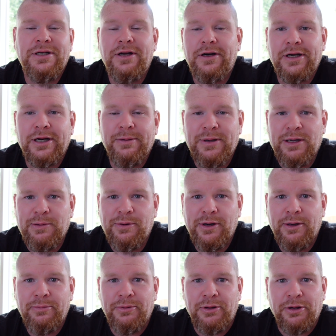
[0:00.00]
not going to be a
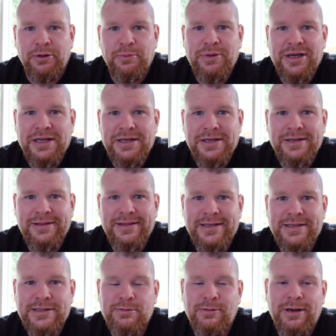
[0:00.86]
popular opinion,
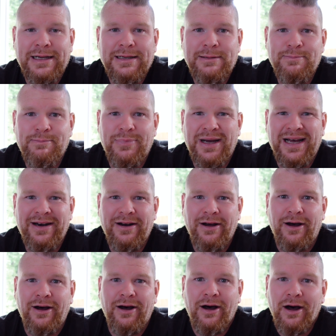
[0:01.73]
this one,
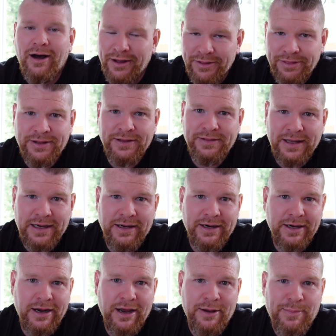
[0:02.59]
but I think they're
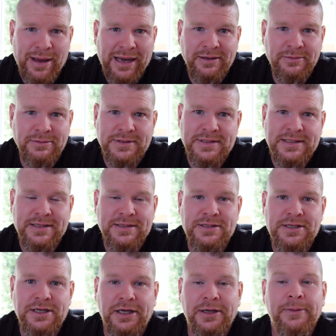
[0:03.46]
going to go backwards
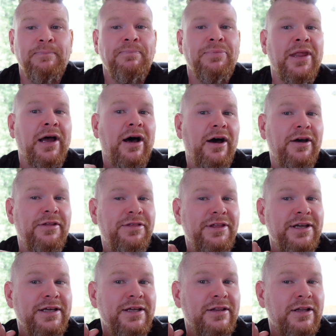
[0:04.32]
this year. I
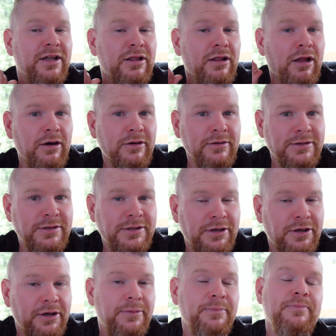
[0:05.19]
think in the long
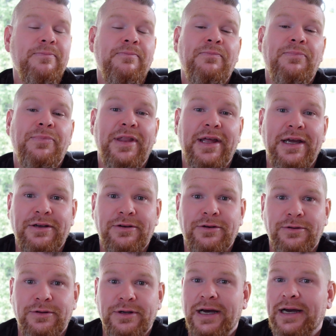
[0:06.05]
term, they
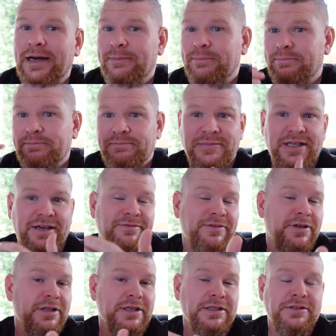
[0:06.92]
could
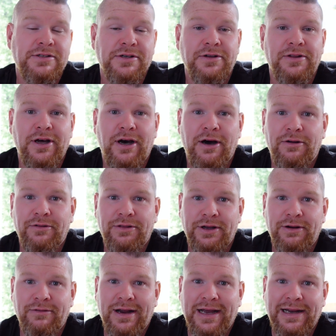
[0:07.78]
definitely turn the whole
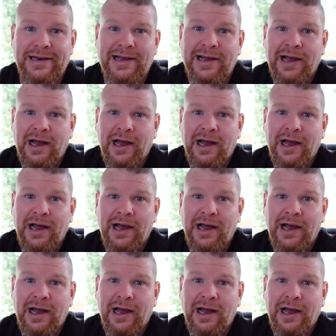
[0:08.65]
thing around.